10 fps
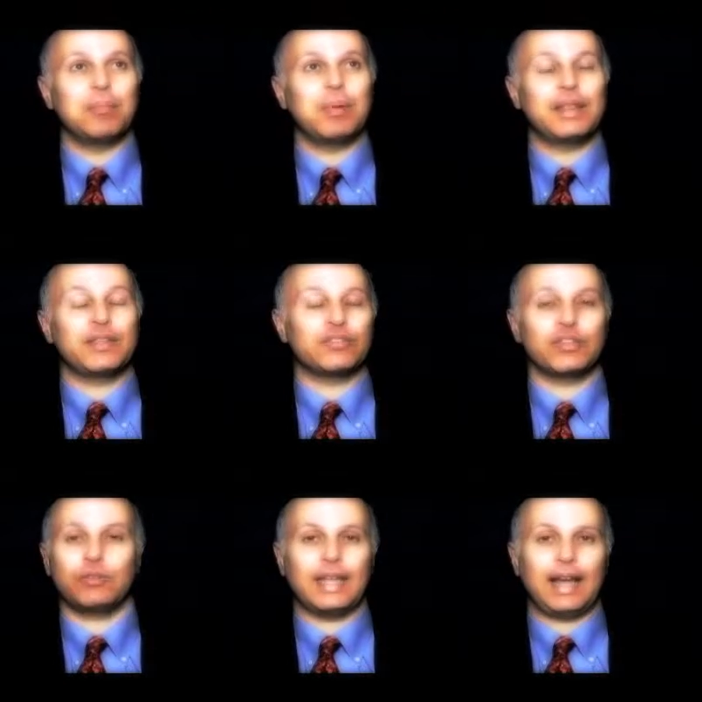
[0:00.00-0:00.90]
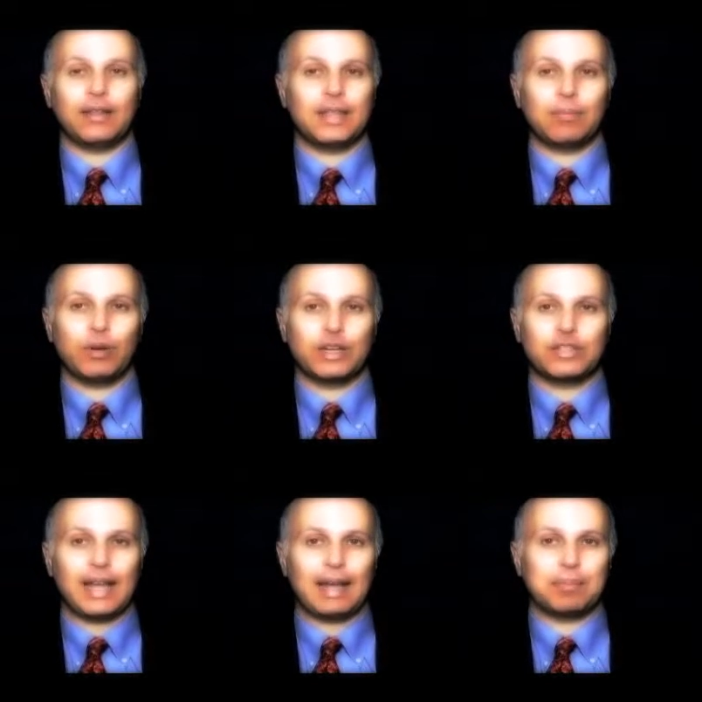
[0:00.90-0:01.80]
But there's no doubt that what
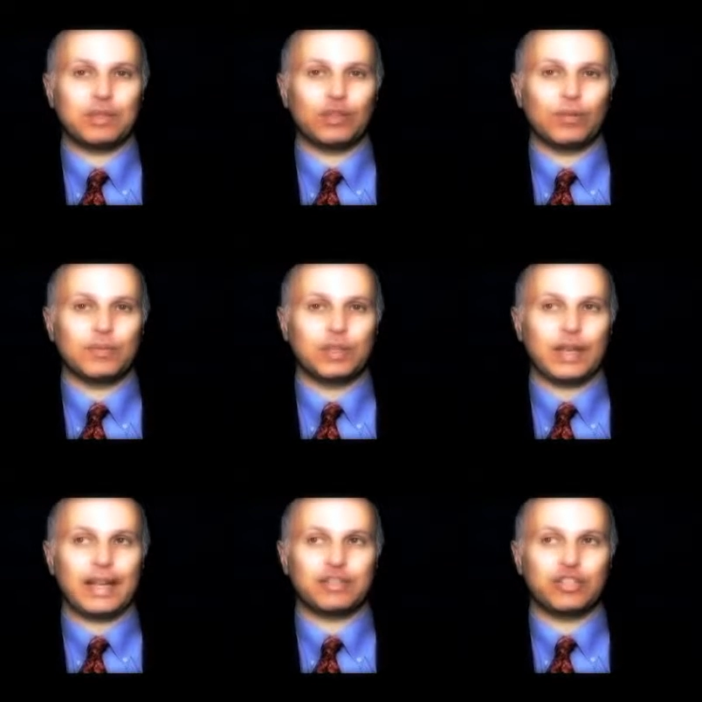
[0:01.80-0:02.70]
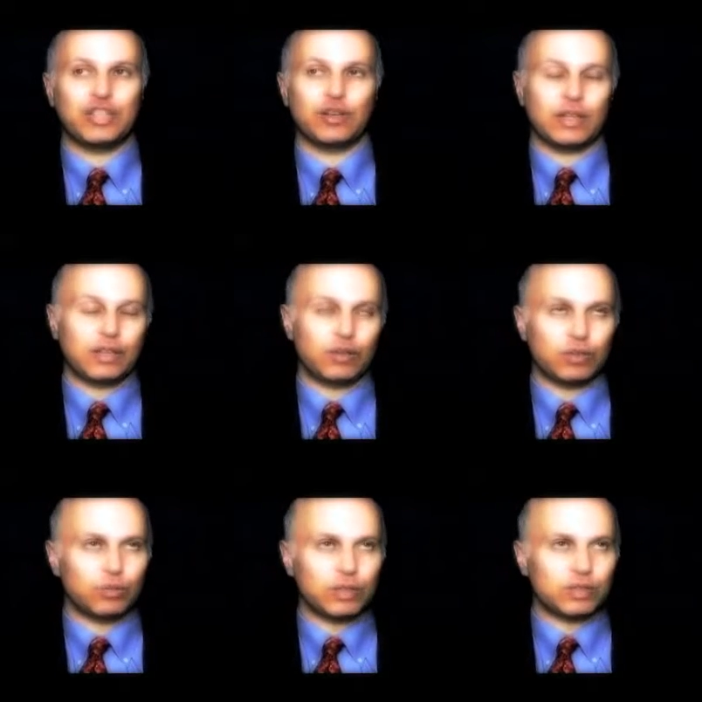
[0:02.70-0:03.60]
has happened over the last year that you're
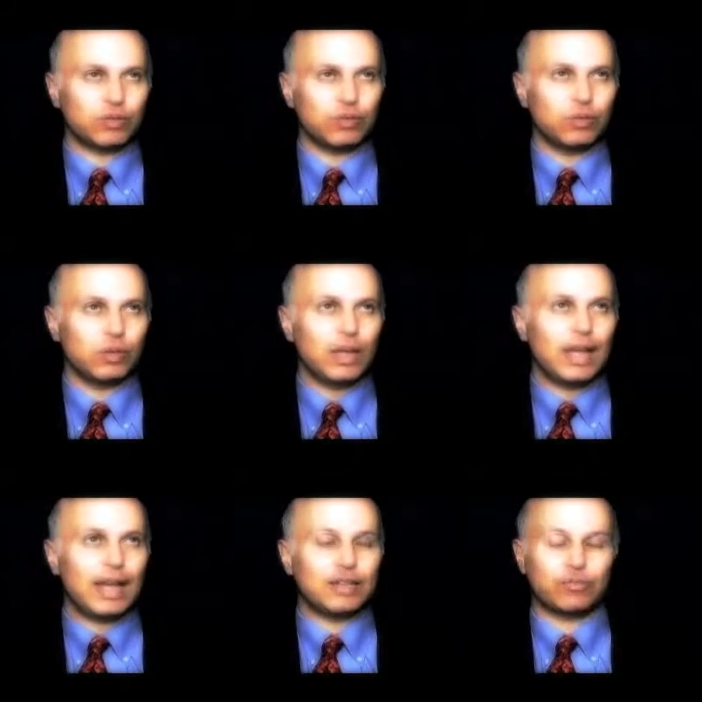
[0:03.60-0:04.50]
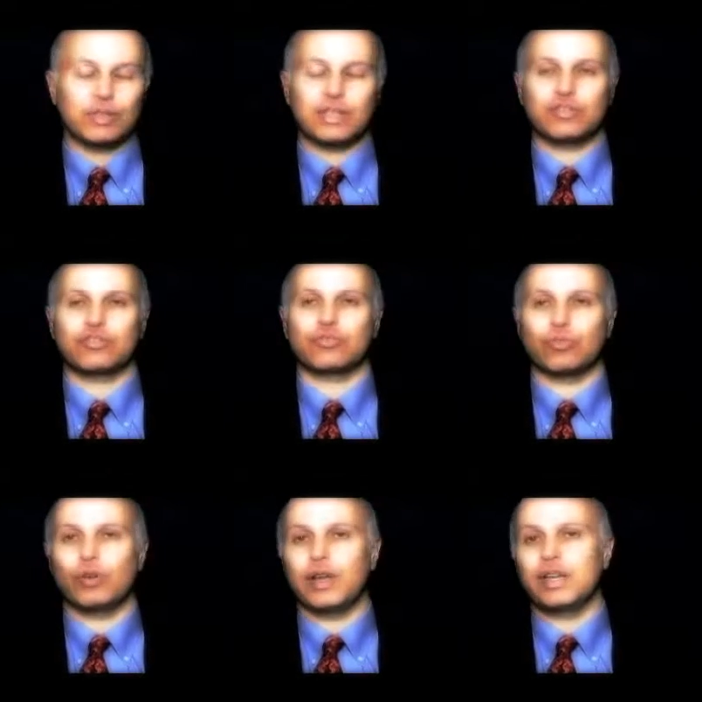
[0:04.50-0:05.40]
alluding to has really
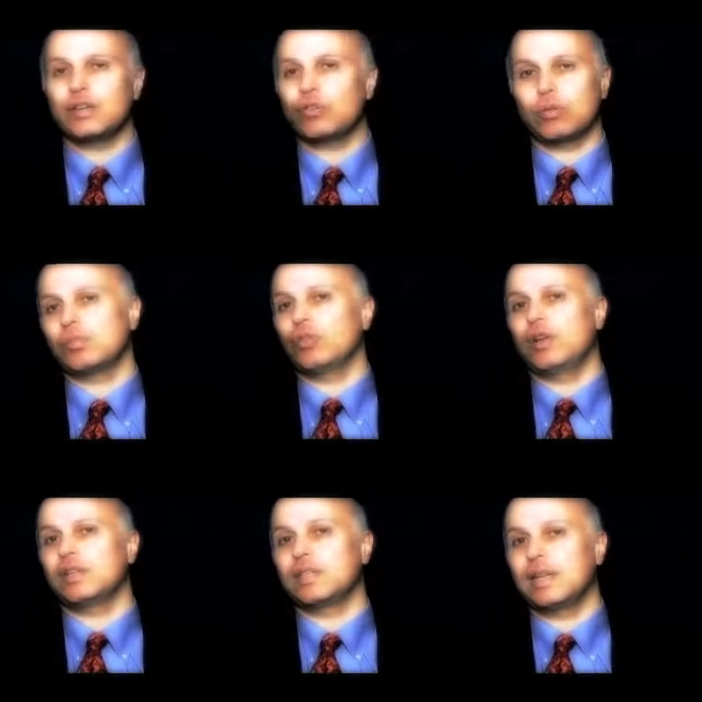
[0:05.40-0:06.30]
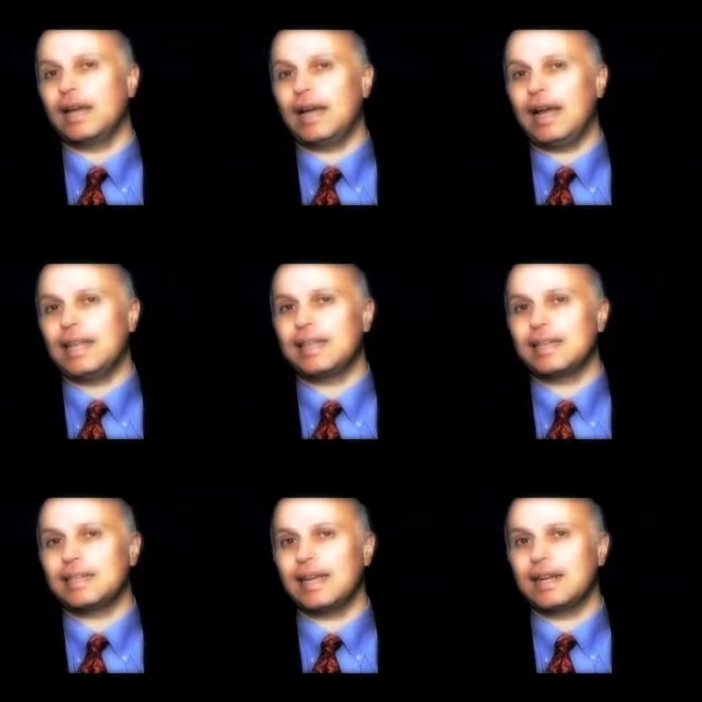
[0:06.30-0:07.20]
destroyed corporate loyalty. I
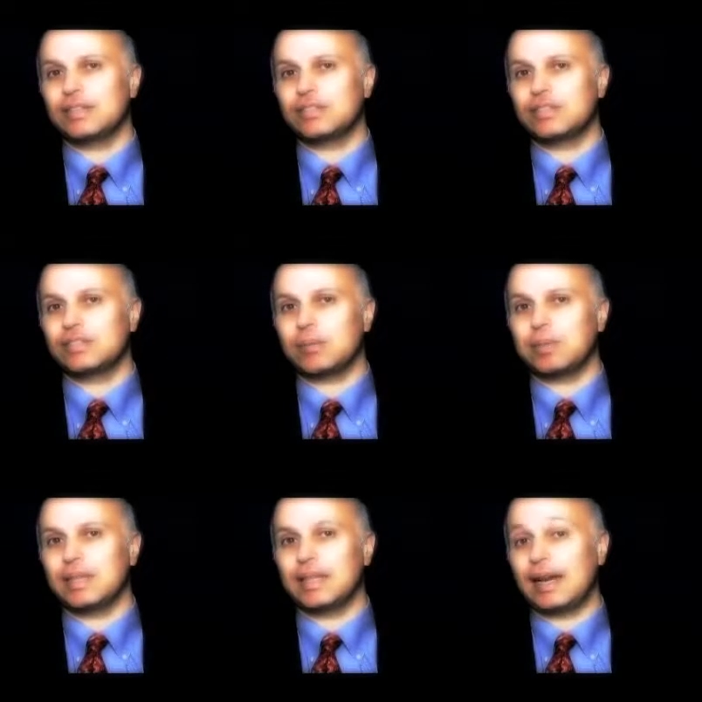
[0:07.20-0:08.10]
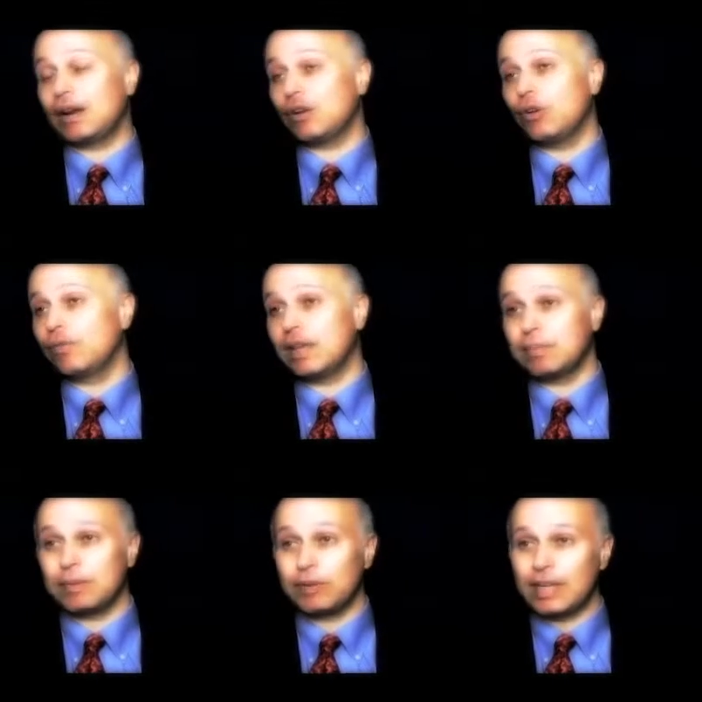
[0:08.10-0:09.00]
think that it's something that I don't know if it
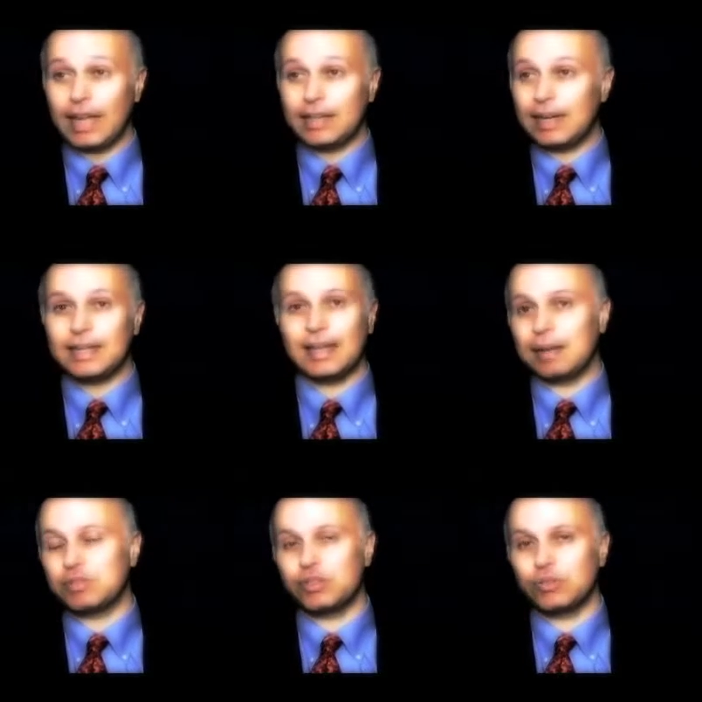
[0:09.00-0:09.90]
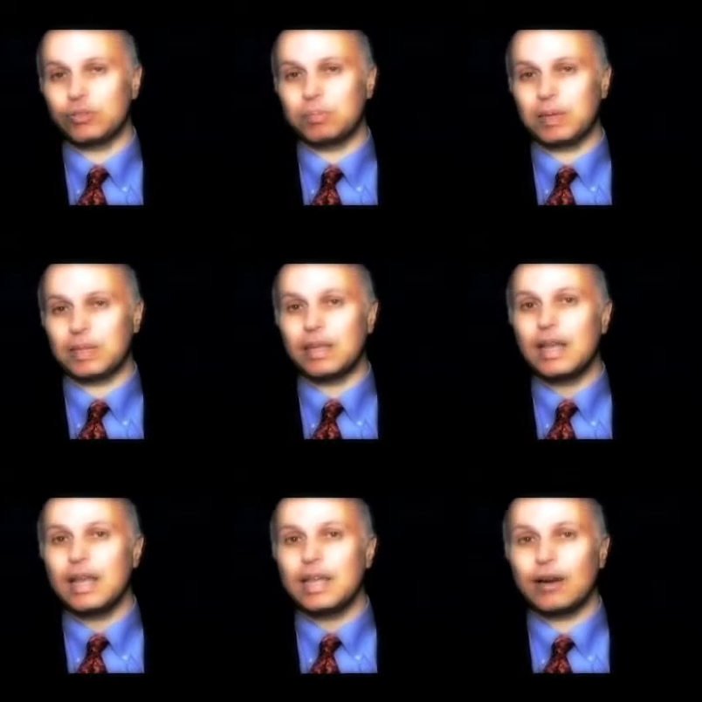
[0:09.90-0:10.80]
can be regained anytime soon. But
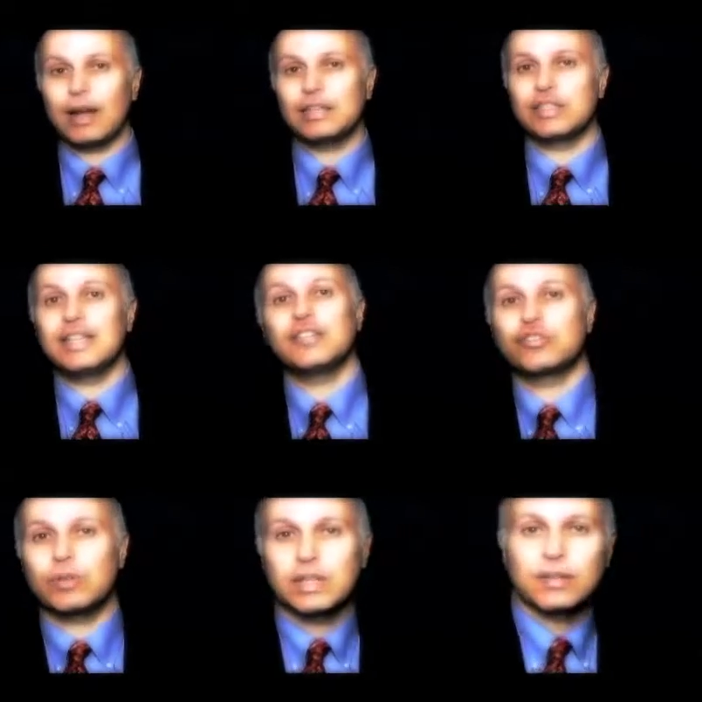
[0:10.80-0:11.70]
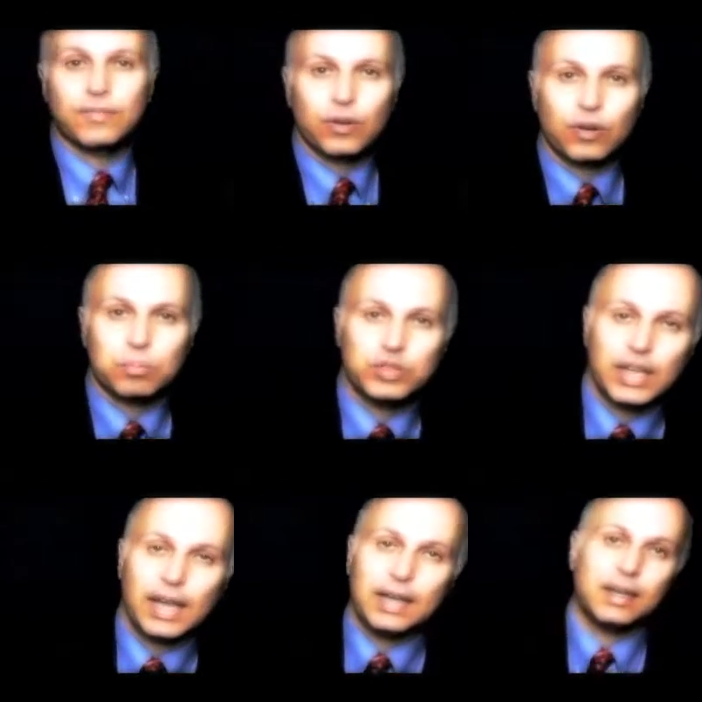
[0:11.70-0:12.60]
as an industry, the firms
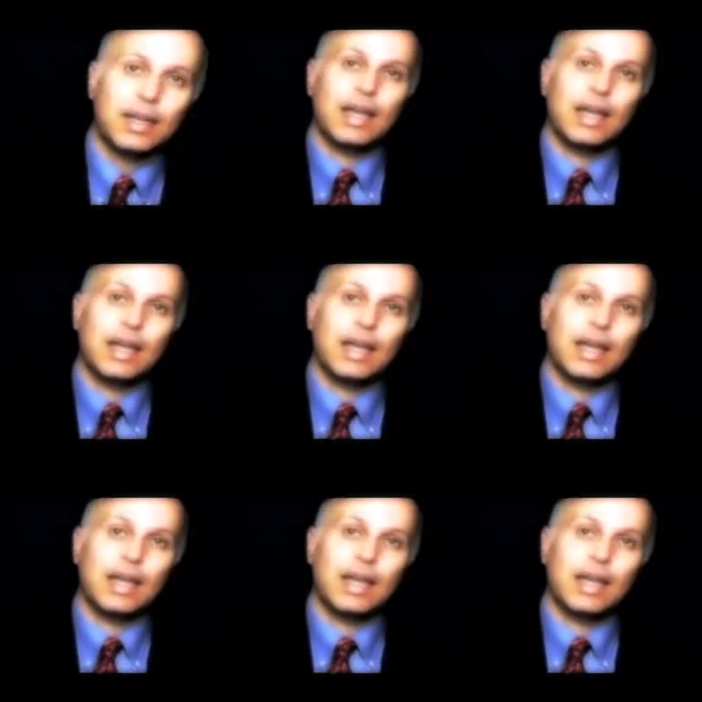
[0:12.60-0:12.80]
had